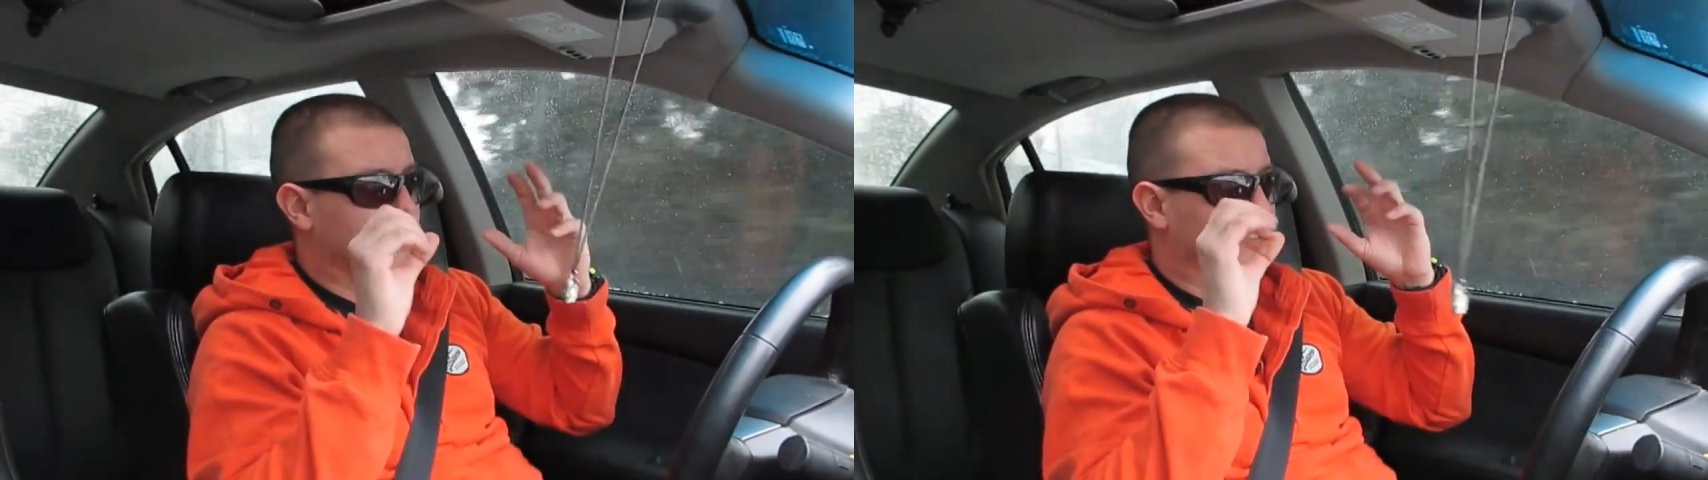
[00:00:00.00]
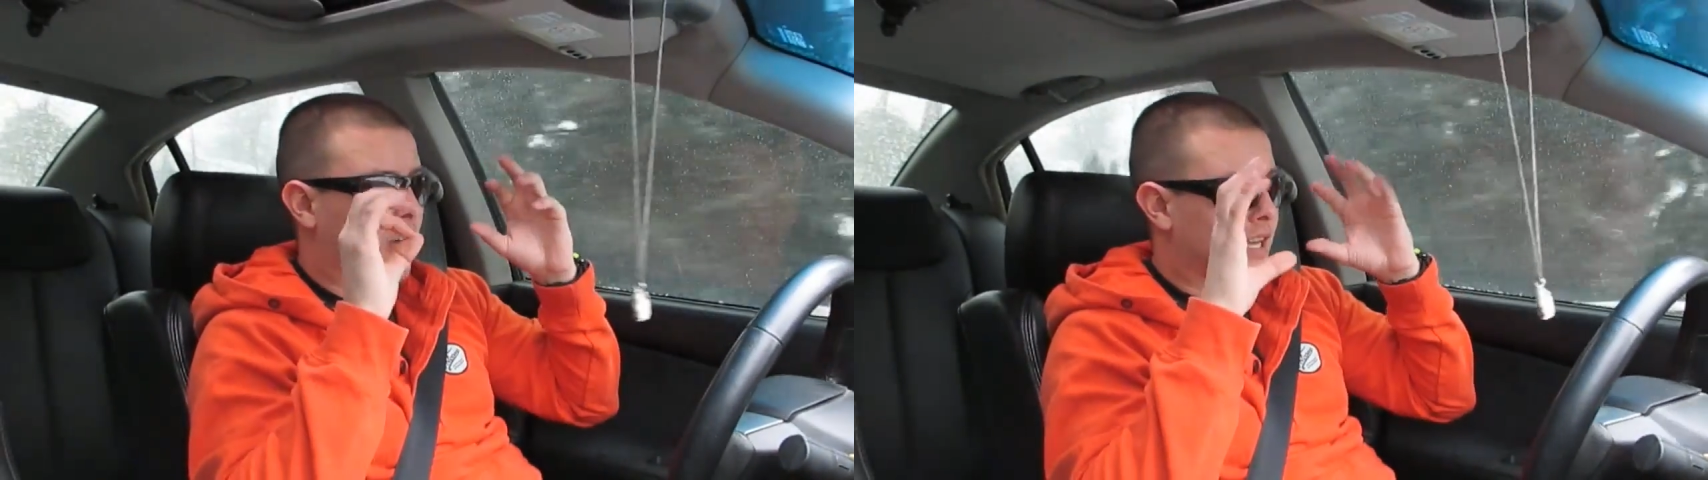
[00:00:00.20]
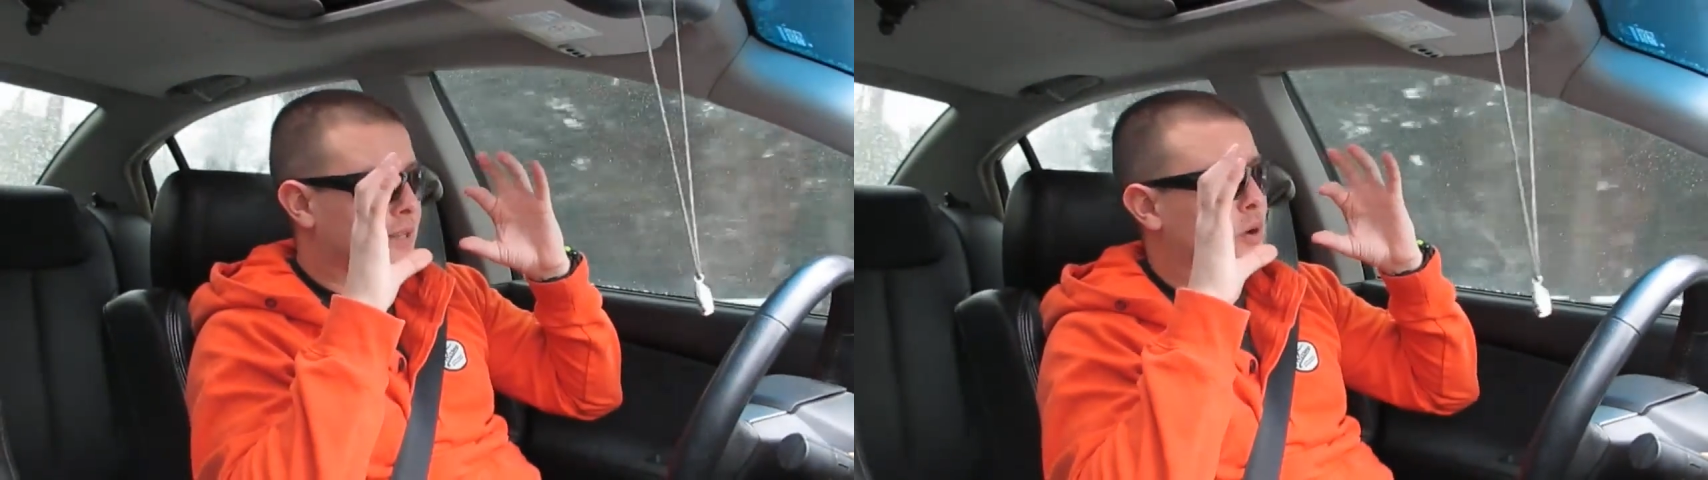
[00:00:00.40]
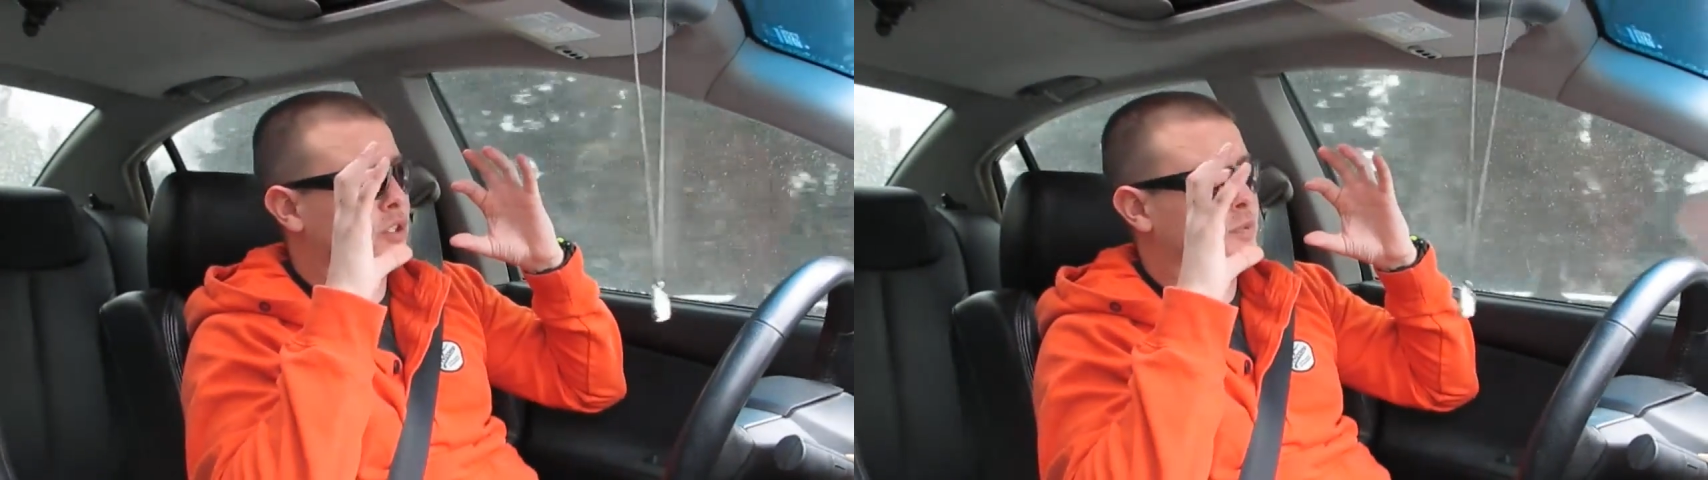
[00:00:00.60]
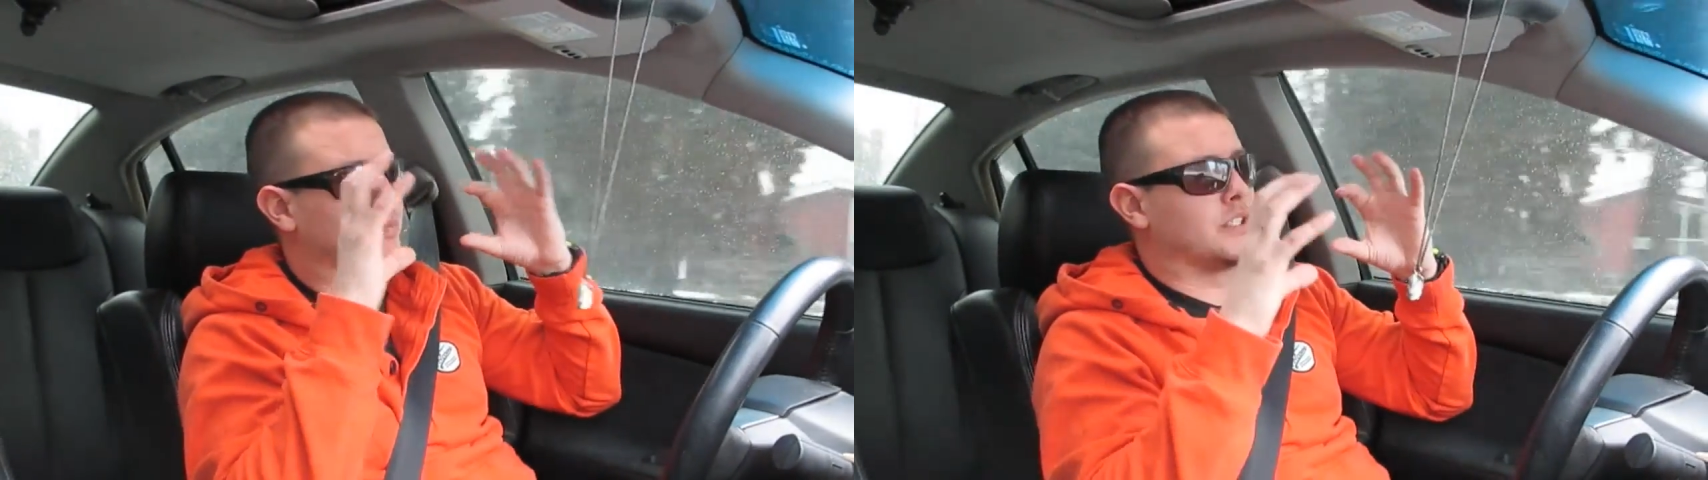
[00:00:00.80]
talking
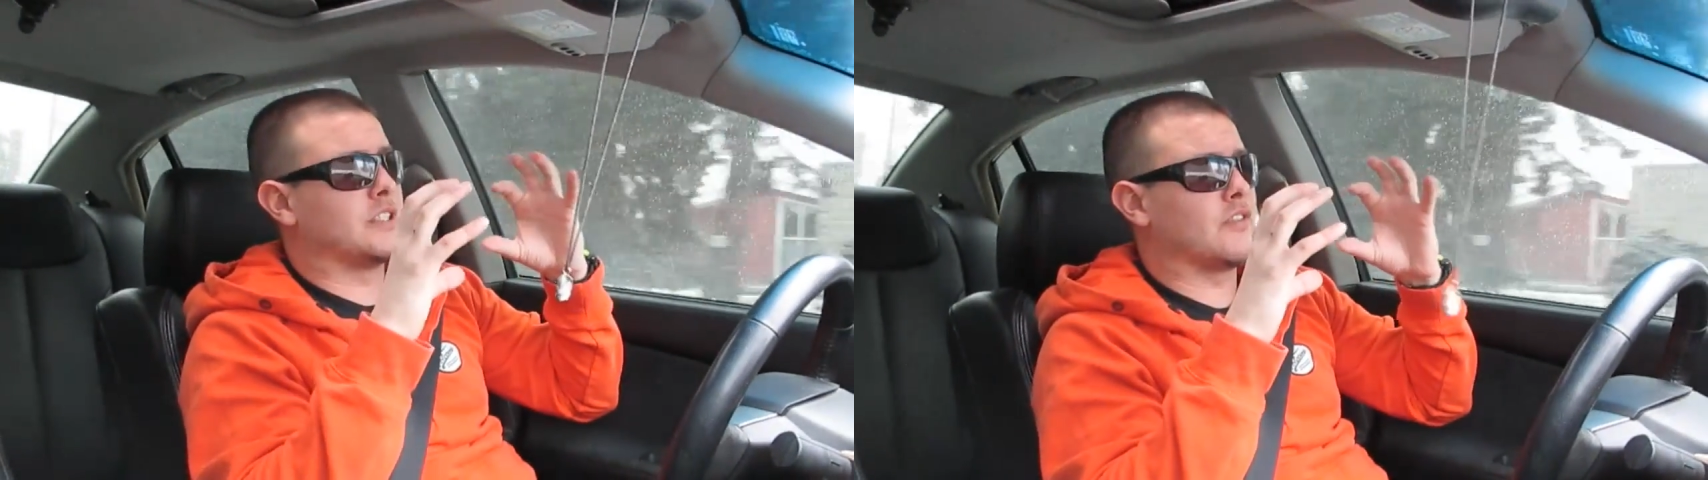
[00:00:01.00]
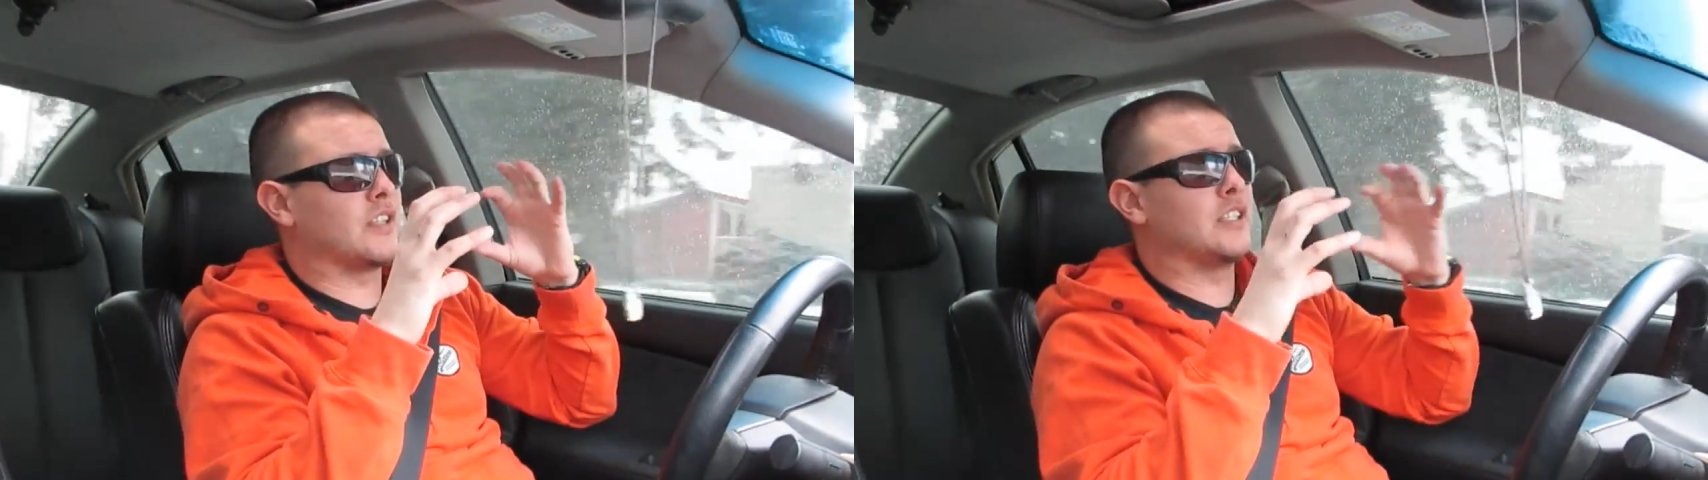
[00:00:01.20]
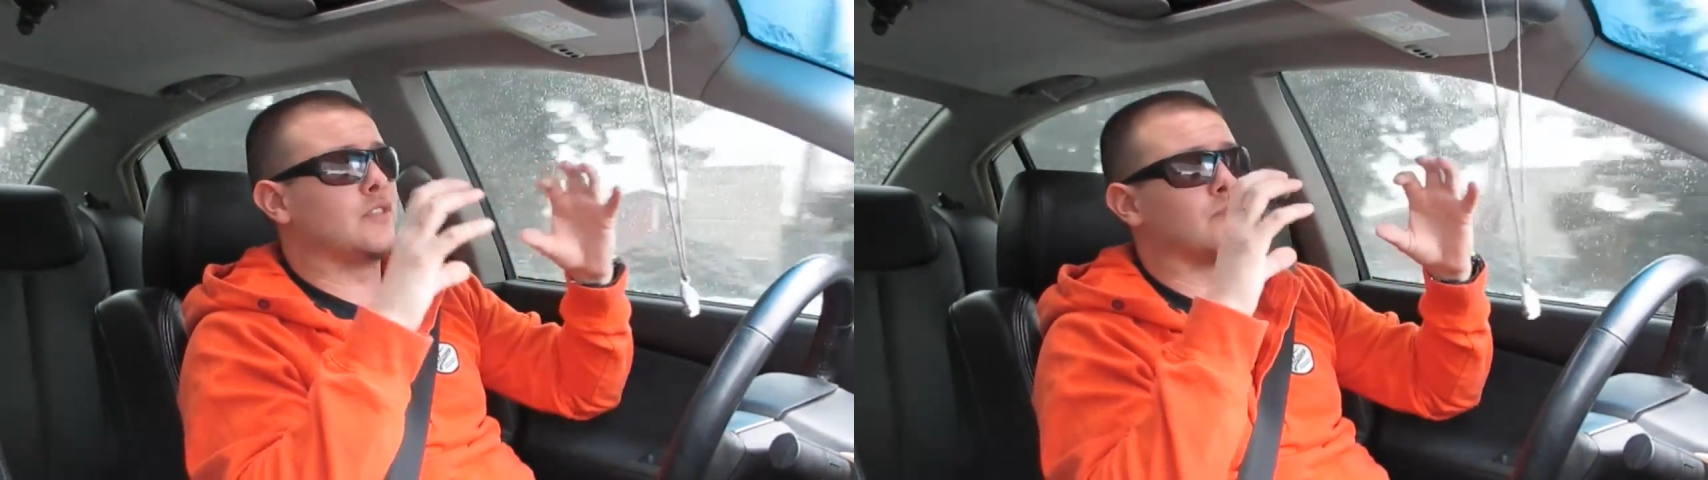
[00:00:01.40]
about specifically